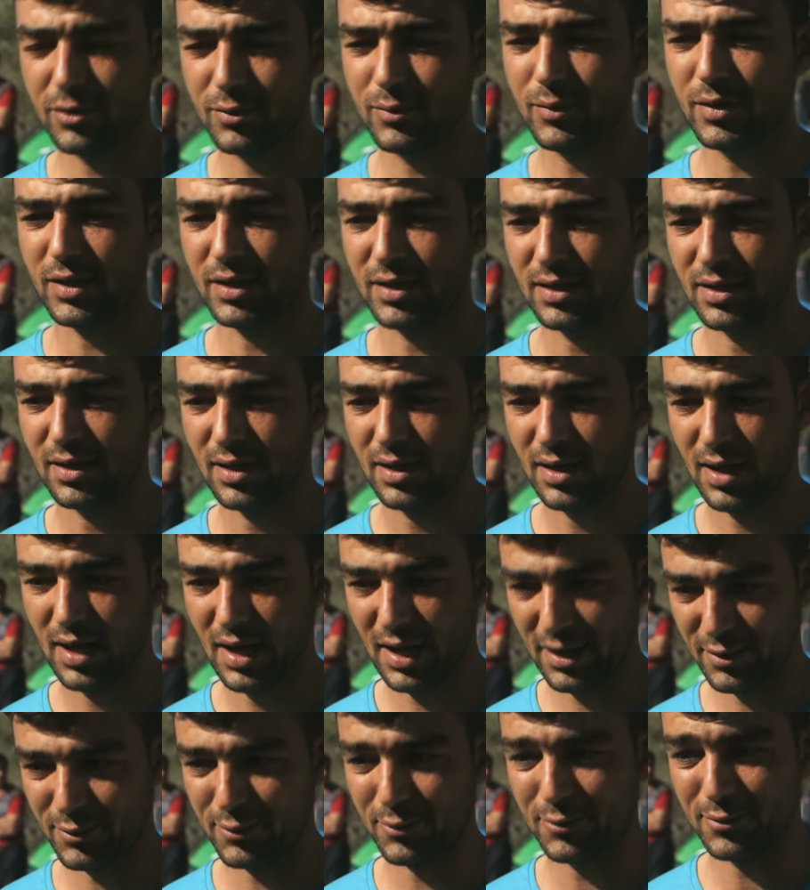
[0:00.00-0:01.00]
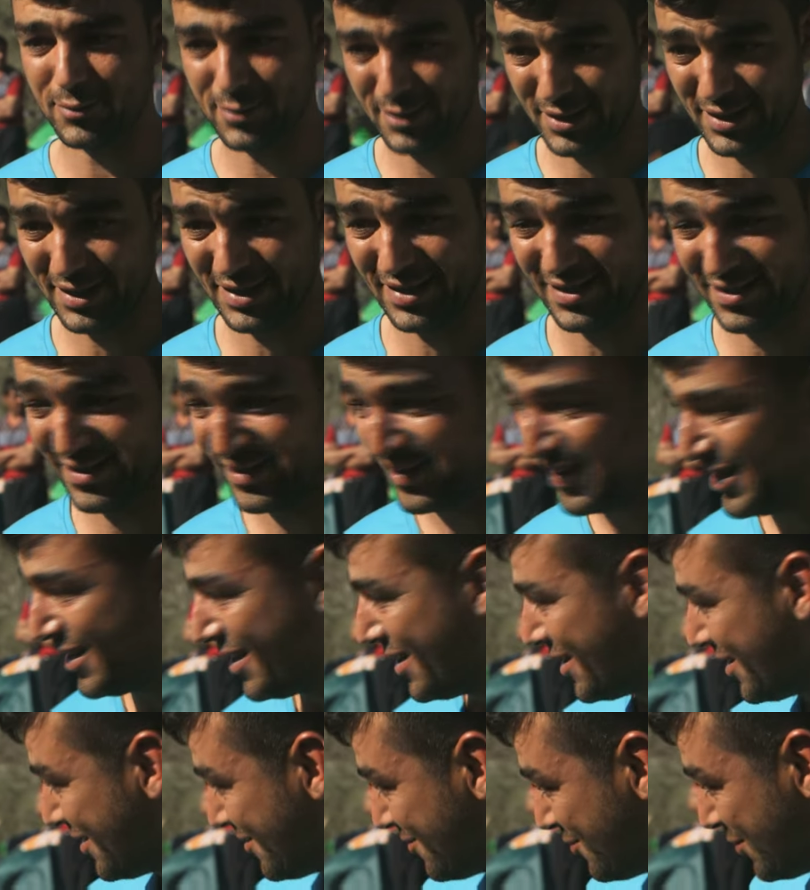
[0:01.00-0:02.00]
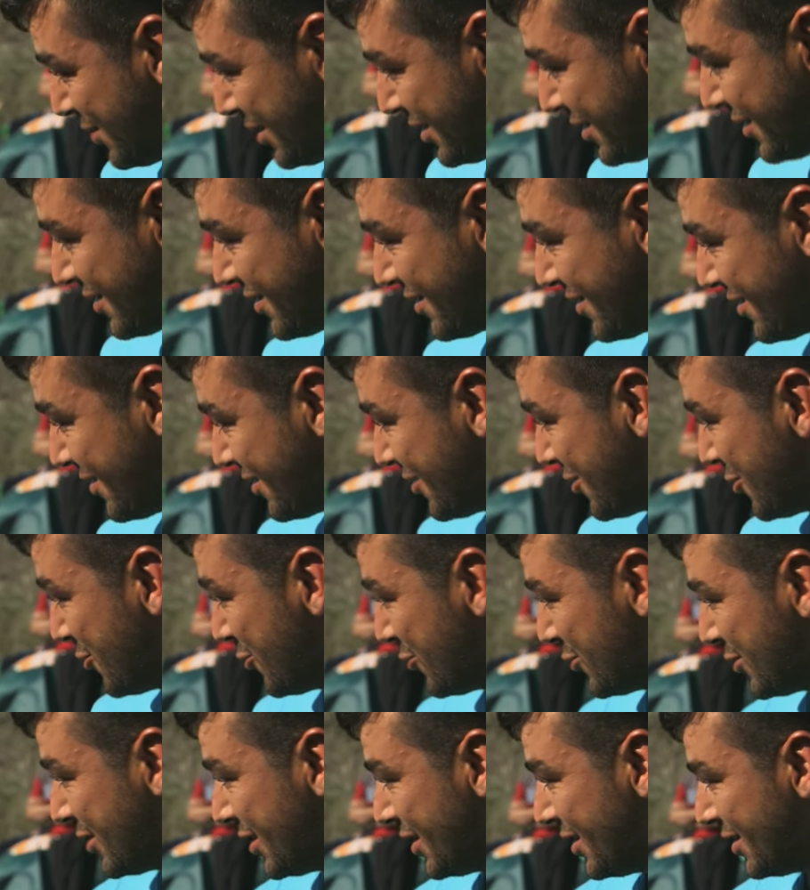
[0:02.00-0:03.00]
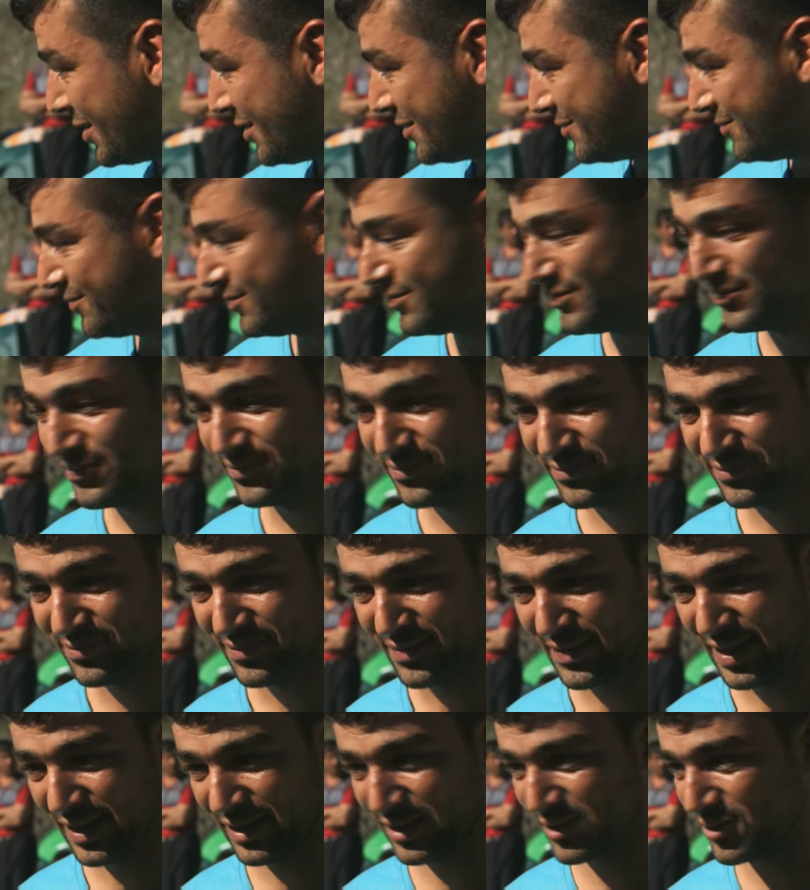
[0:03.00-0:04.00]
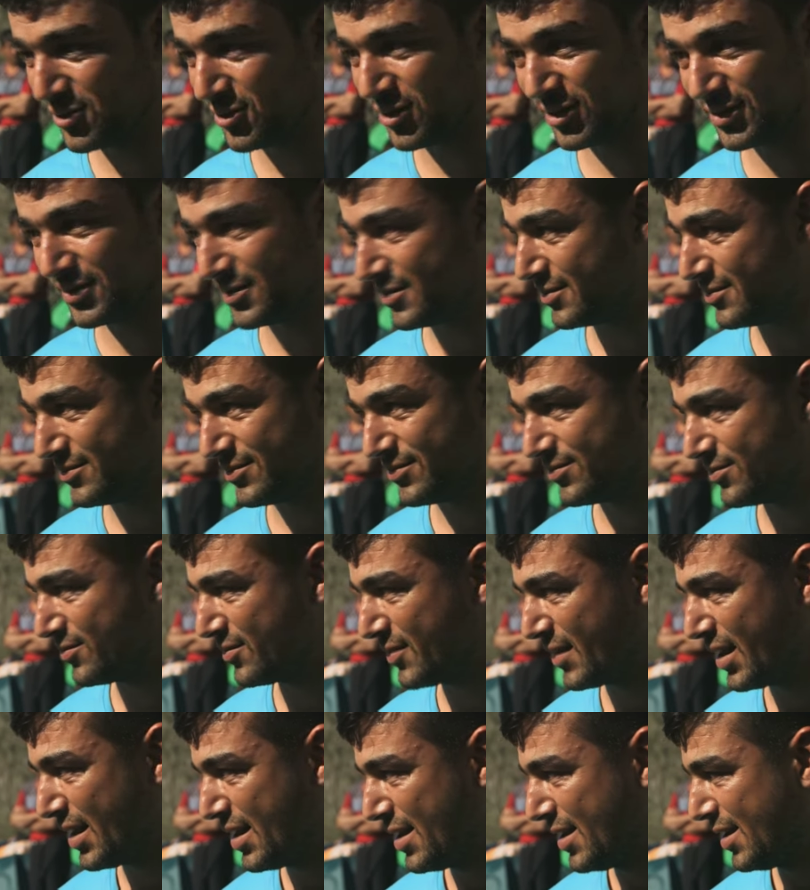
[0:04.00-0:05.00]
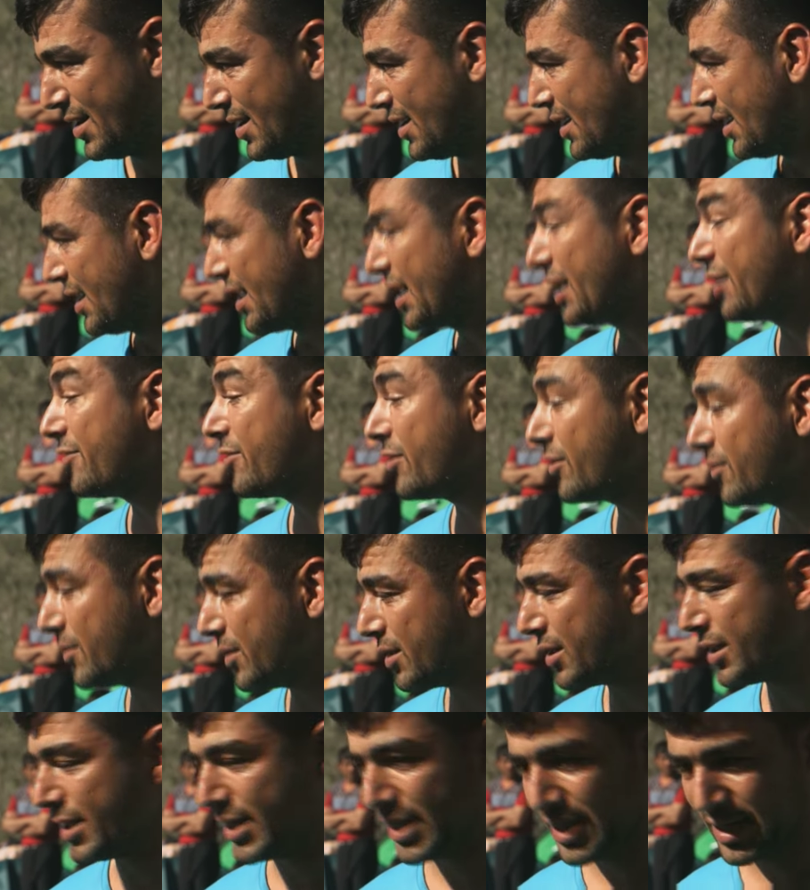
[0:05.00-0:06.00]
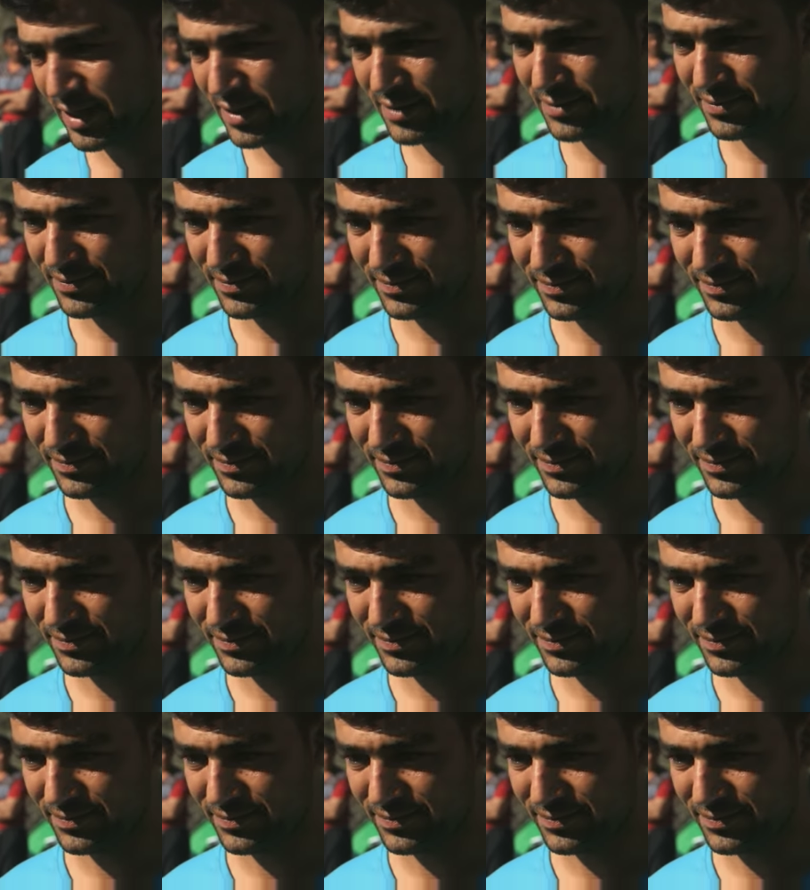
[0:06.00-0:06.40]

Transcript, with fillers: human, as you see, but you see, it's not livable here.